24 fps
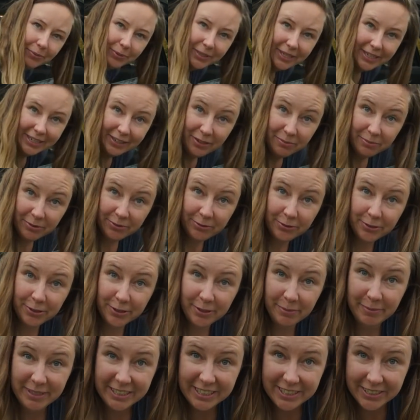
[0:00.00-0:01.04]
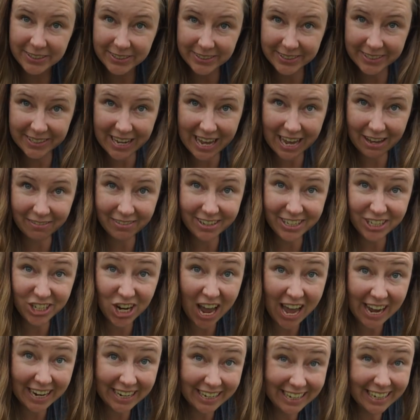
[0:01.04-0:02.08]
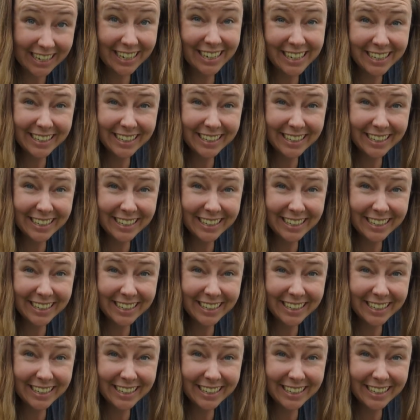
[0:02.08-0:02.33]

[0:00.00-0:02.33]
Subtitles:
What I learned before, make sure you have a jack.